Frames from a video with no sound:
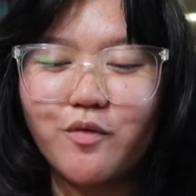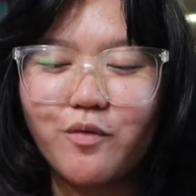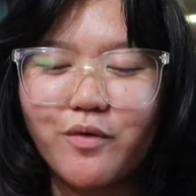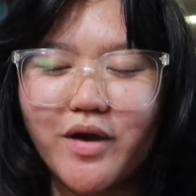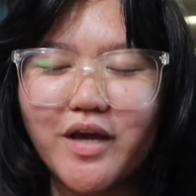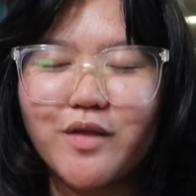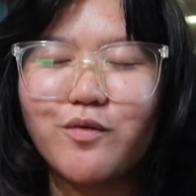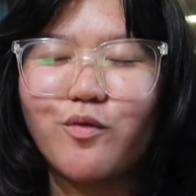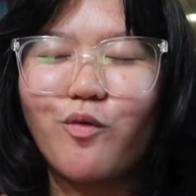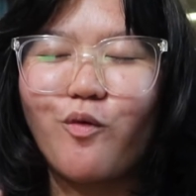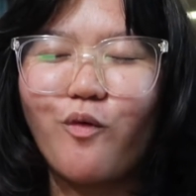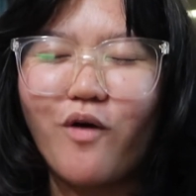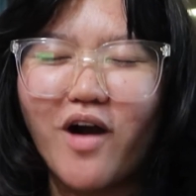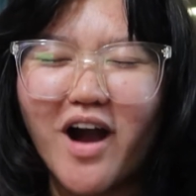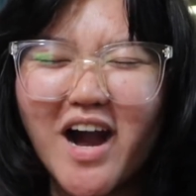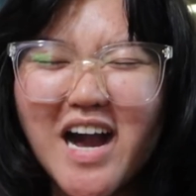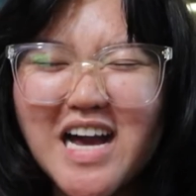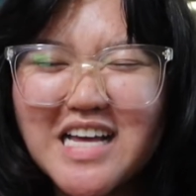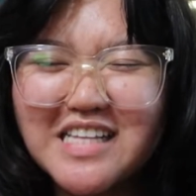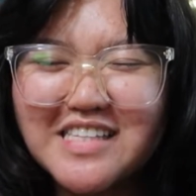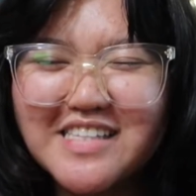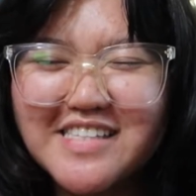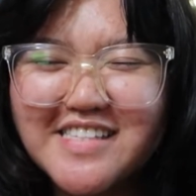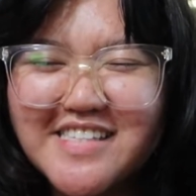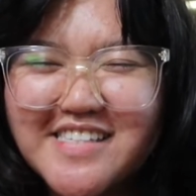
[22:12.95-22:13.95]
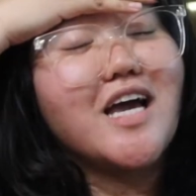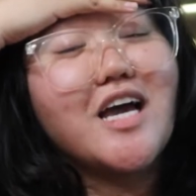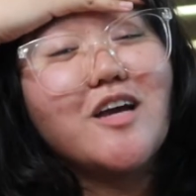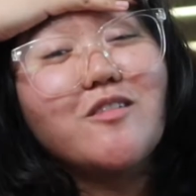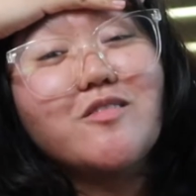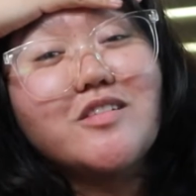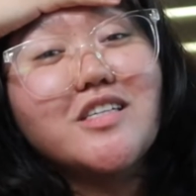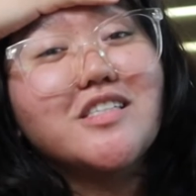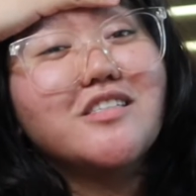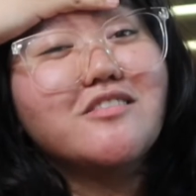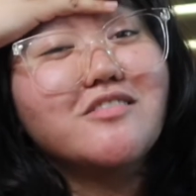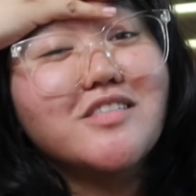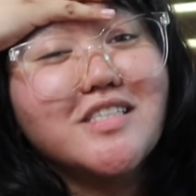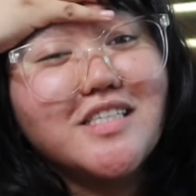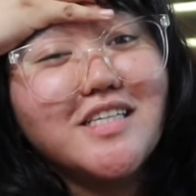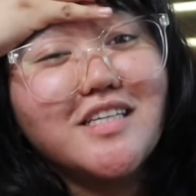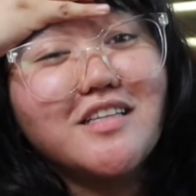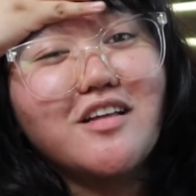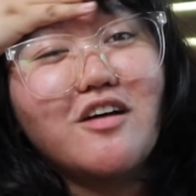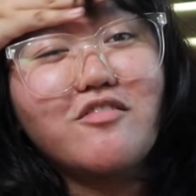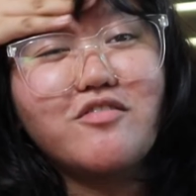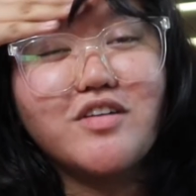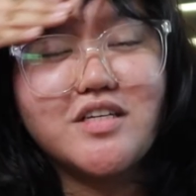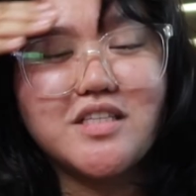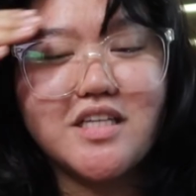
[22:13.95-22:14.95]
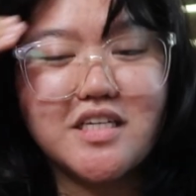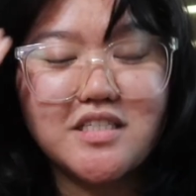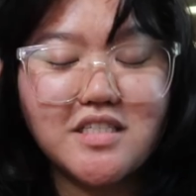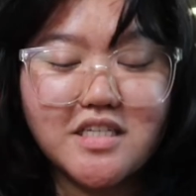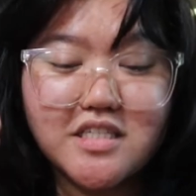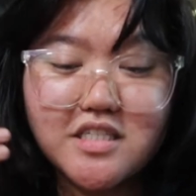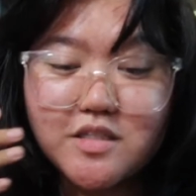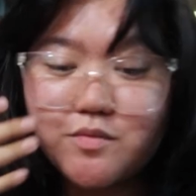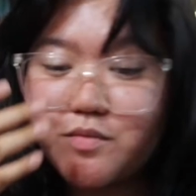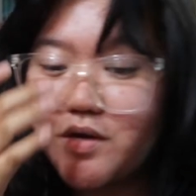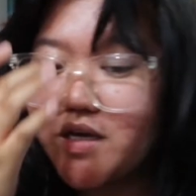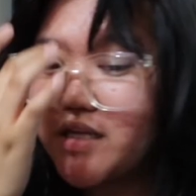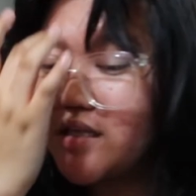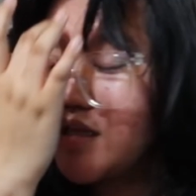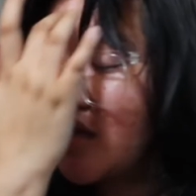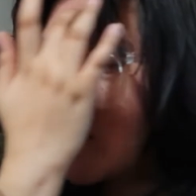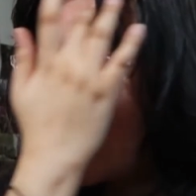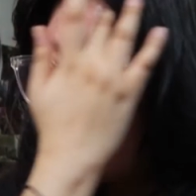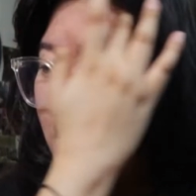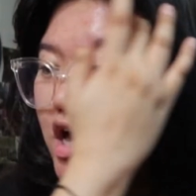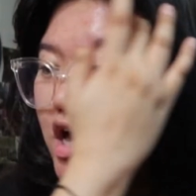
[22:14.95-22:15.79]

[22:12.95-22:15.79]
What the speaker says: wait, what? I'm just really loving this. It's been